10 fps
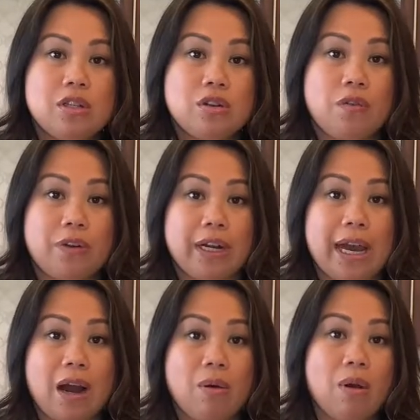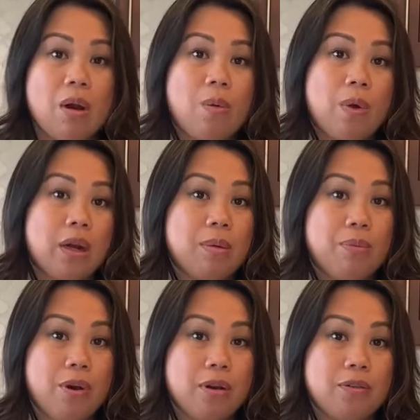So for now, we're gonna
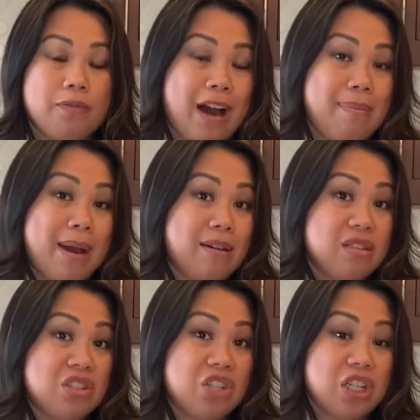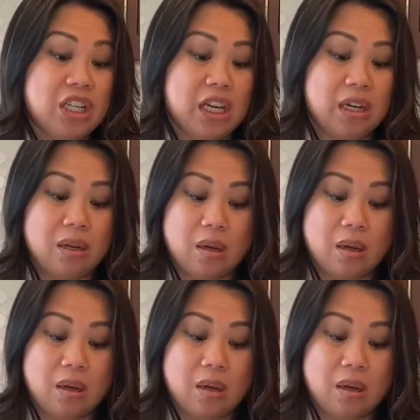boil 5 pounds of chicken,